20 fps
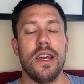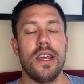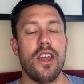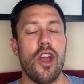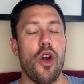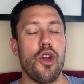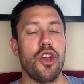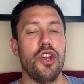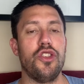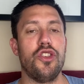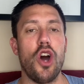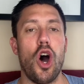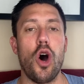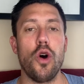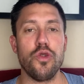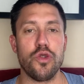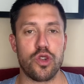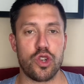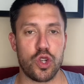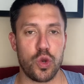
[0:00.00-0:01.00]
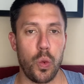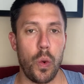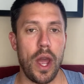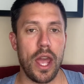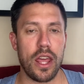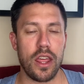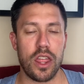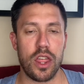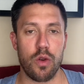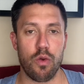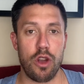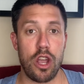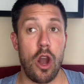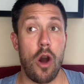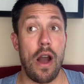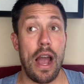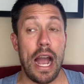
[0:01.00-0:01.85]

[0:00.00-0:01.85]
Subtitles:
You don't swing 3-0.